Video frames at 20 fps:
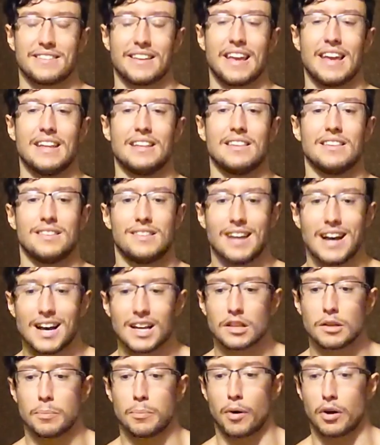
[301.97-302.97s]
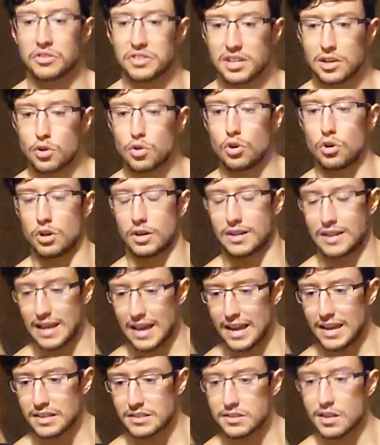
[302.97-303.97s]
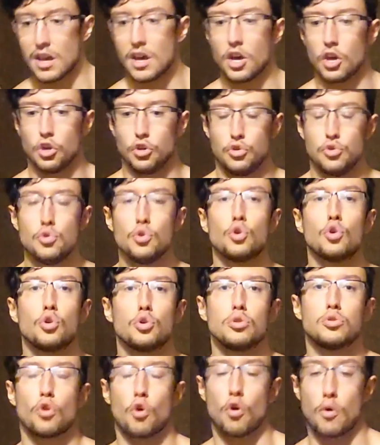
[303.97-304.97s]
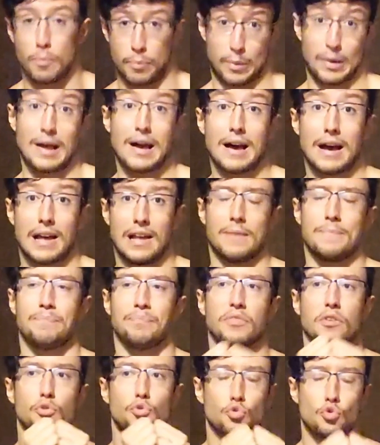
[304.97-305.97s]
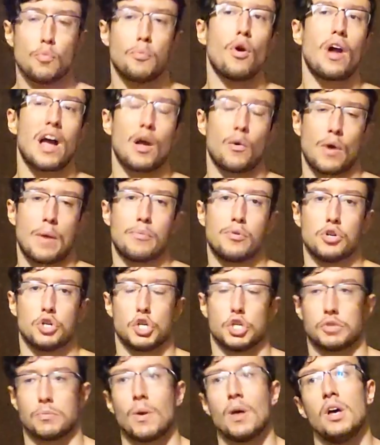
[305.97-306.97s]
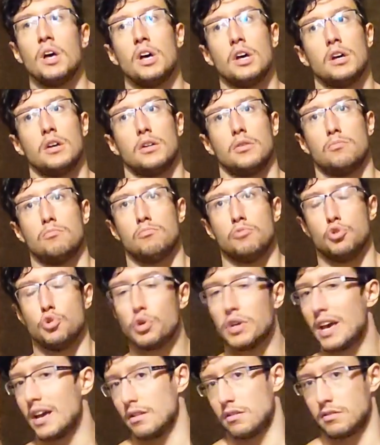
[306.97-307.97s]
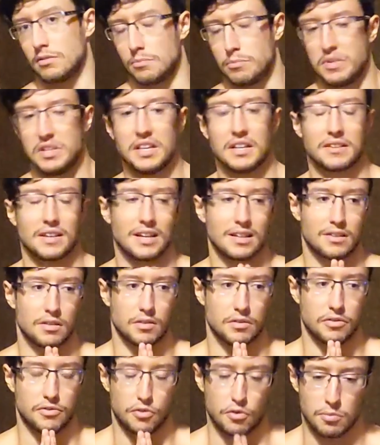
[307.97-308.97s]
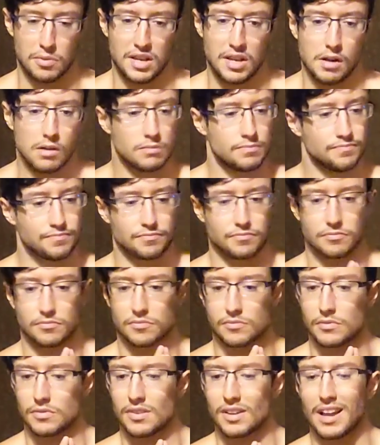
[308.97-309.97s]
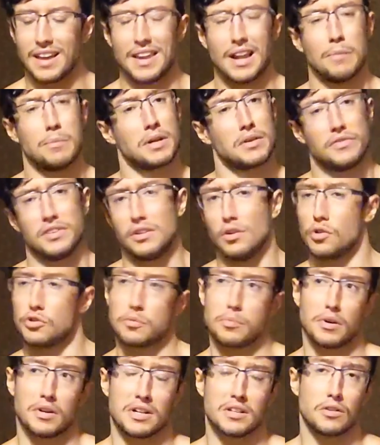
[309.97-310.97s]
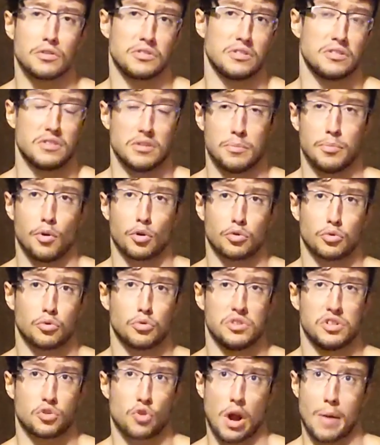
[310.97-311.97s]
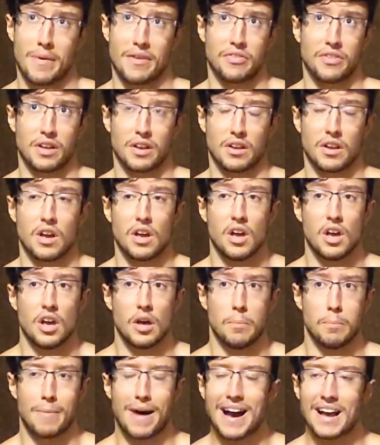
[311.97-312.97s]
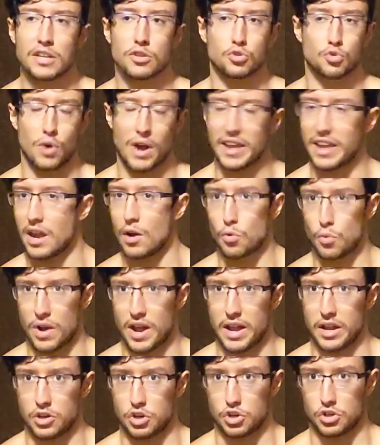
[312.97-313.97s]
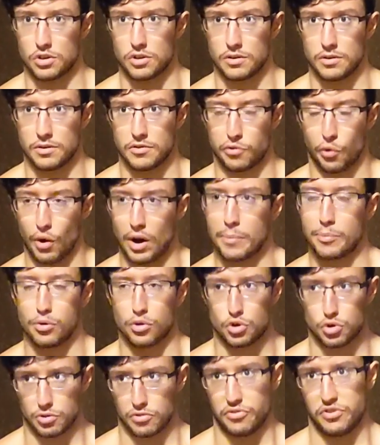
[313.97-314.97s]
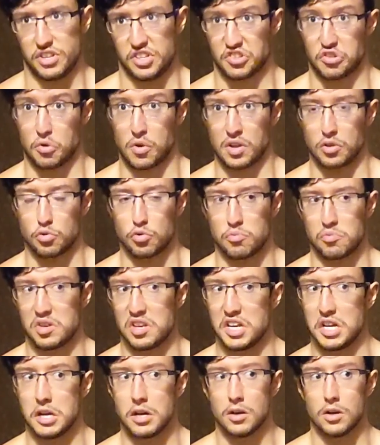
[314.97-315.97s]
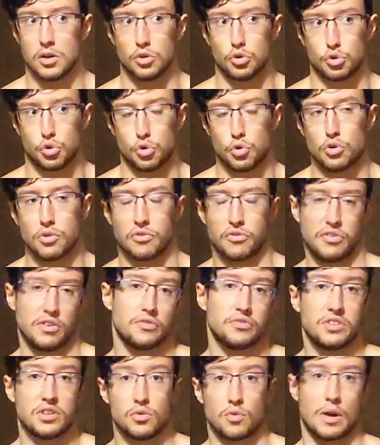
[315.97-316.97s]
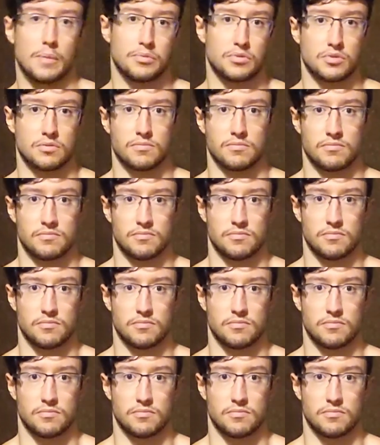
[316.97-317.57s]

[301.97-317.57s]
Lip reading: that in that particular case, you could apply super high rep ranges. You can't, meaning that for me, and I make videos about it because it's important to describe, I think, my striking range for hypertrophy is going to be 2 to 15 reps,